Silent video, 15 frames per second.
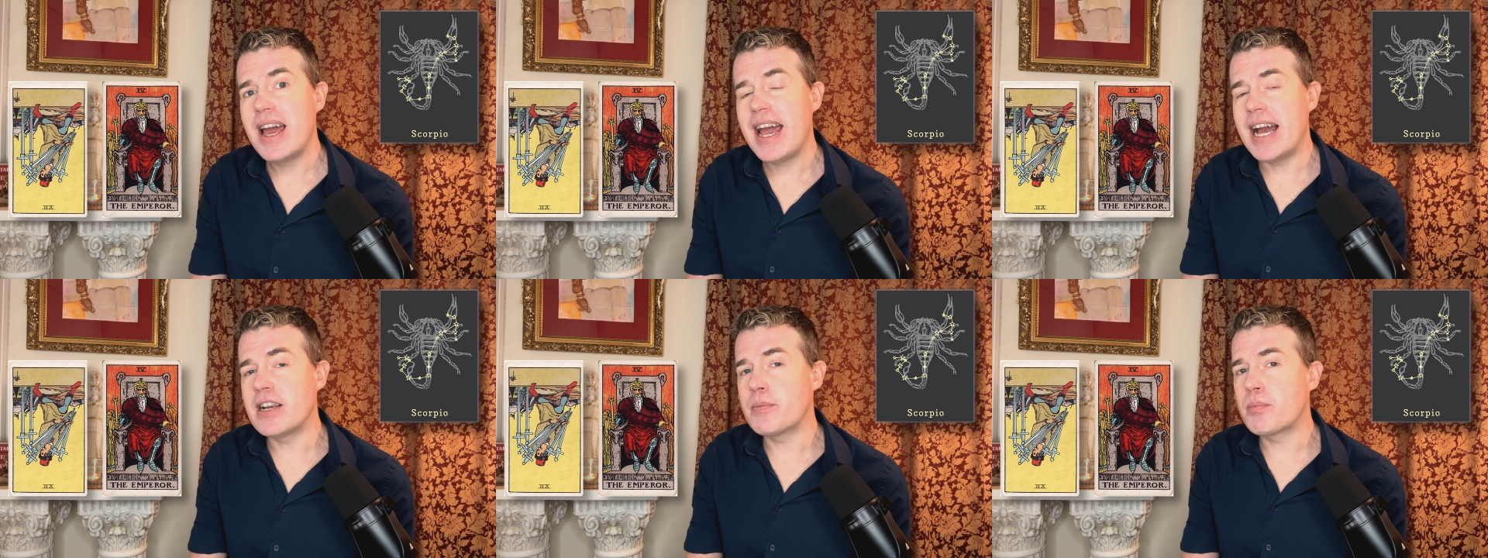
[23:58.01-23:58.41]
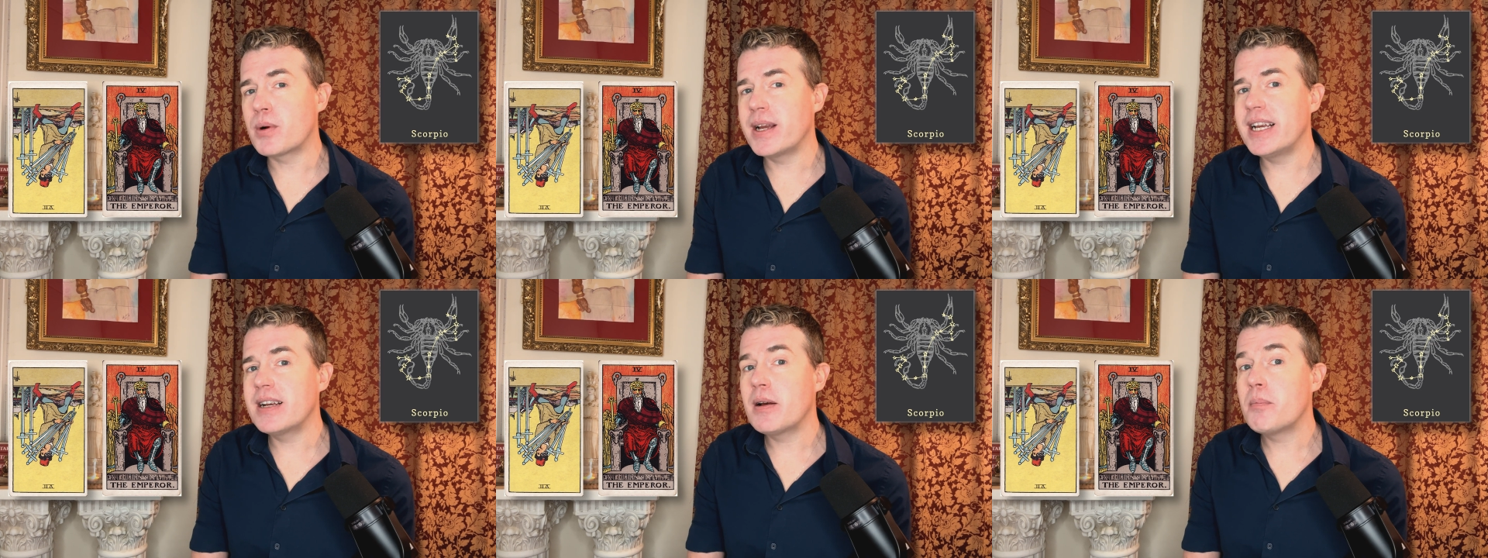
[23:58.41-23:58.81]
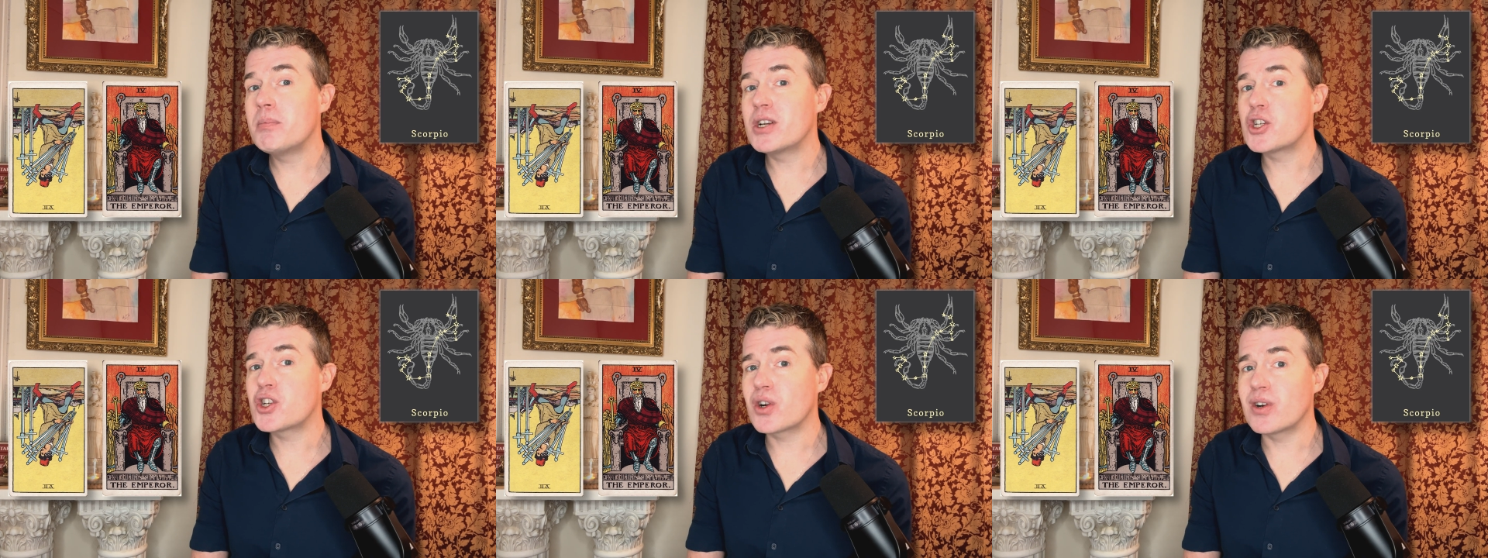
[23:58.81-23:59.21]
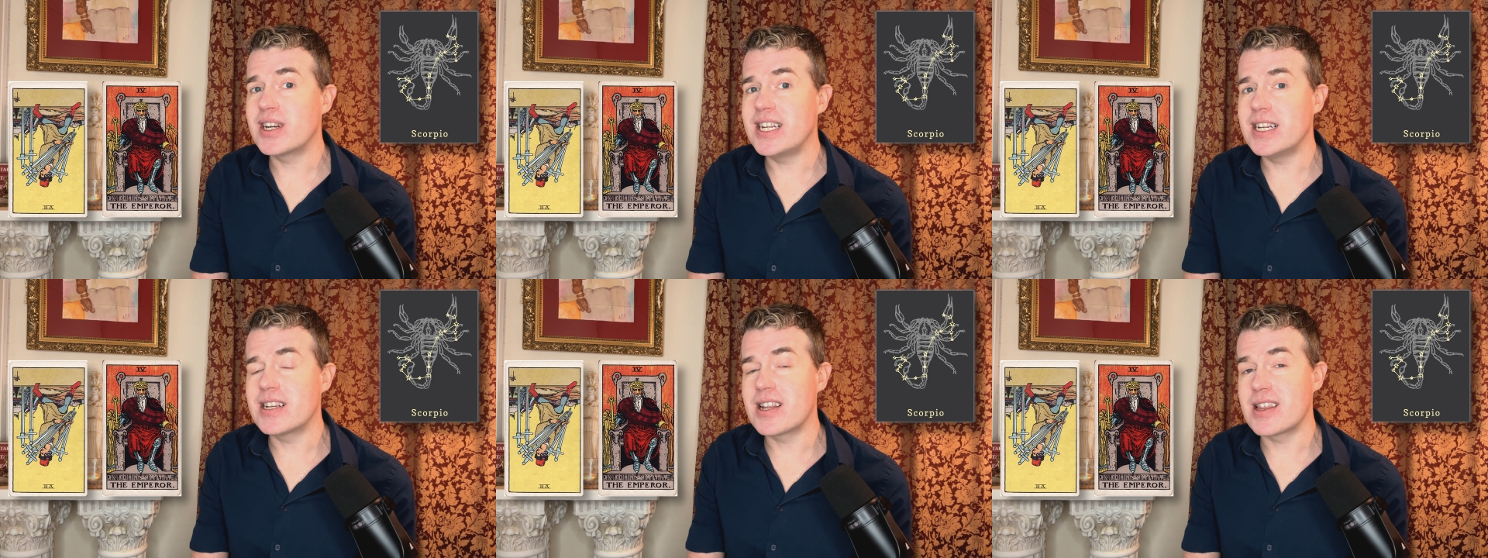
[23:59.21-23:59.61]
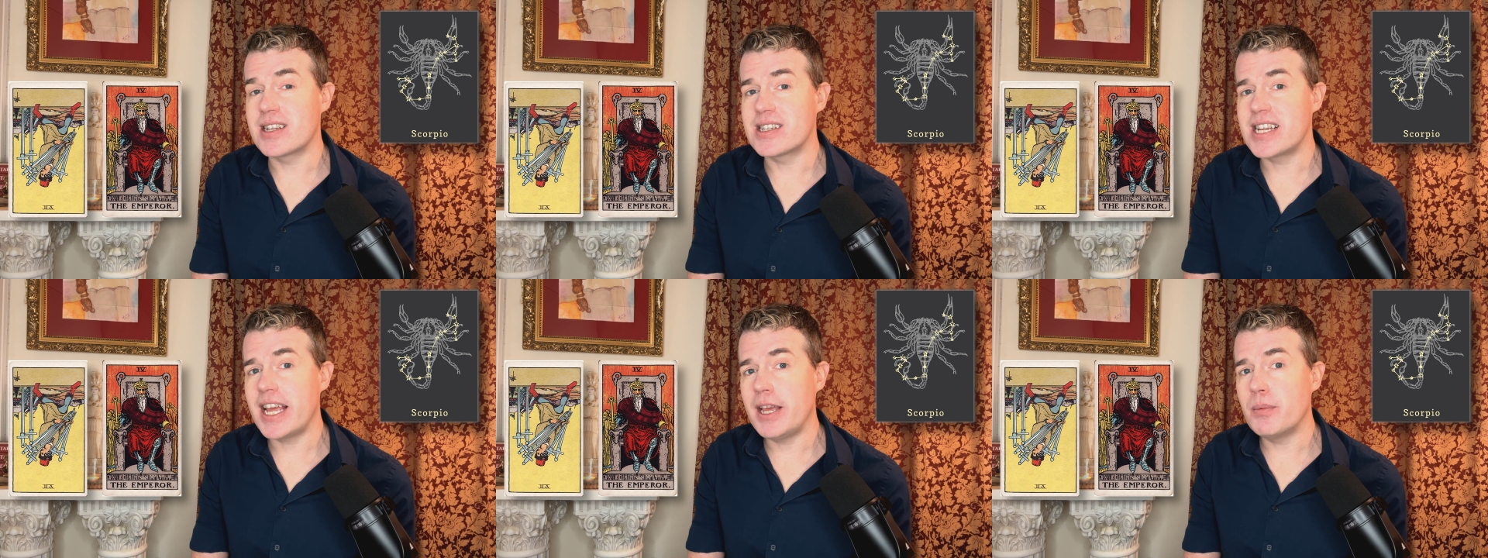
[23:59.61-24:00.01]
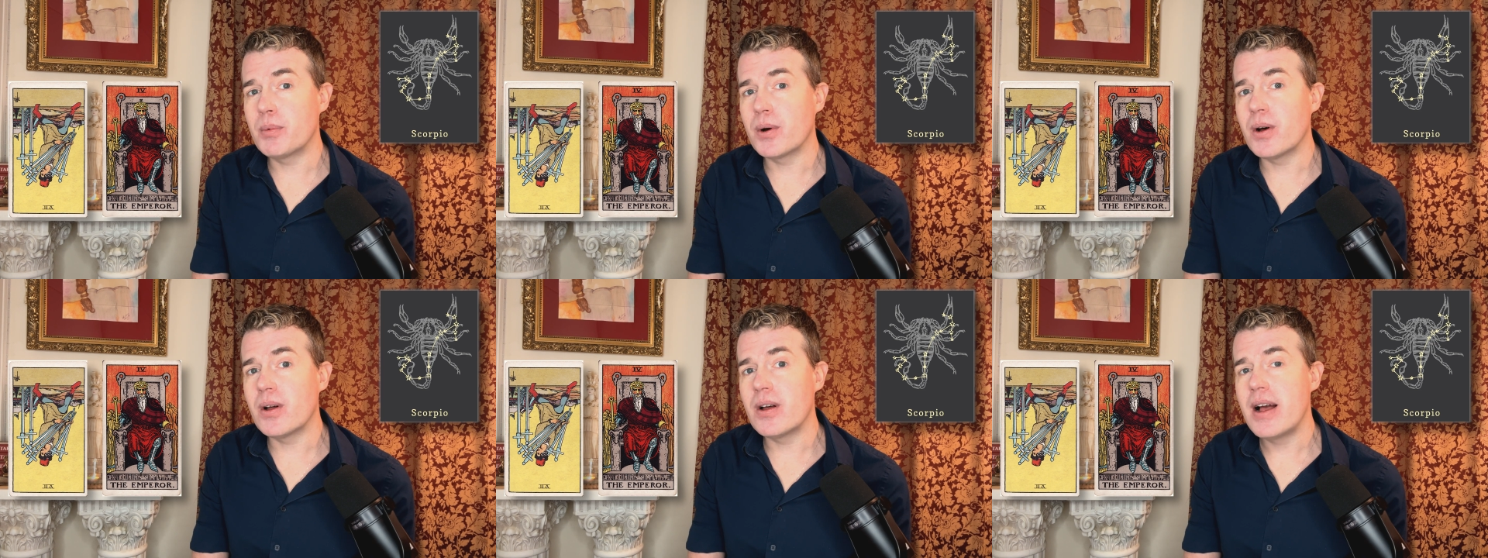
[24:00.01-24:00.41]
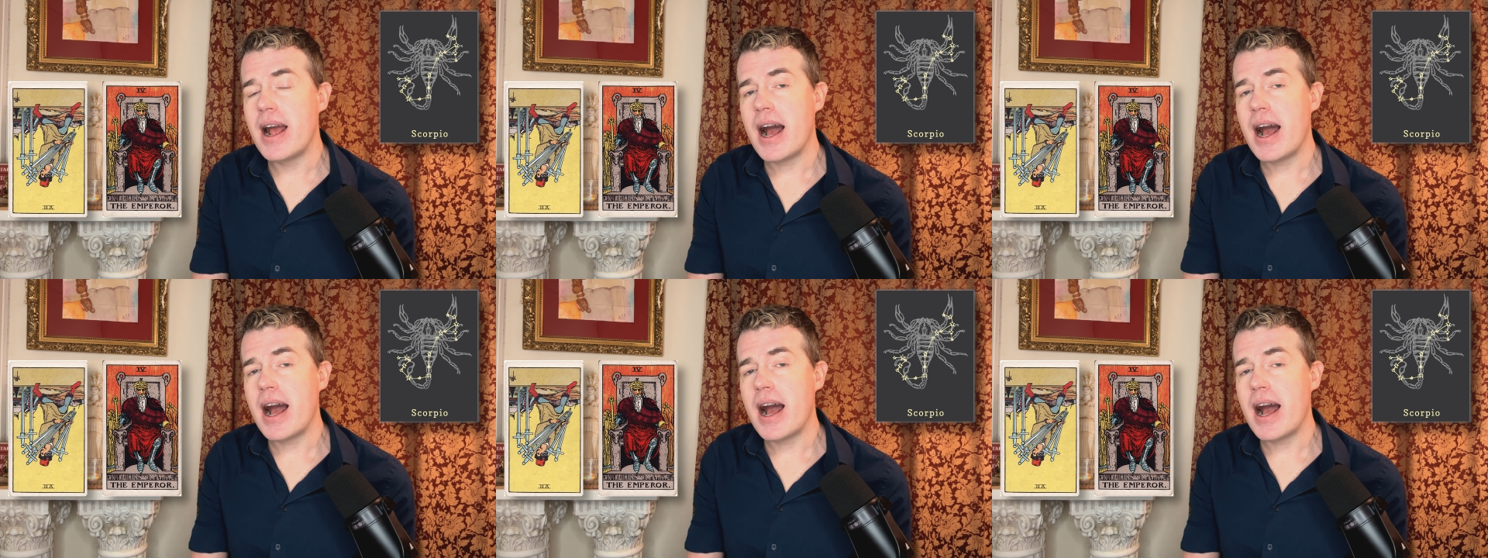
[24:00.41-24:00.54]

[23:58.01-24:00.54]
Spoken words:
And to bring maturity to the table,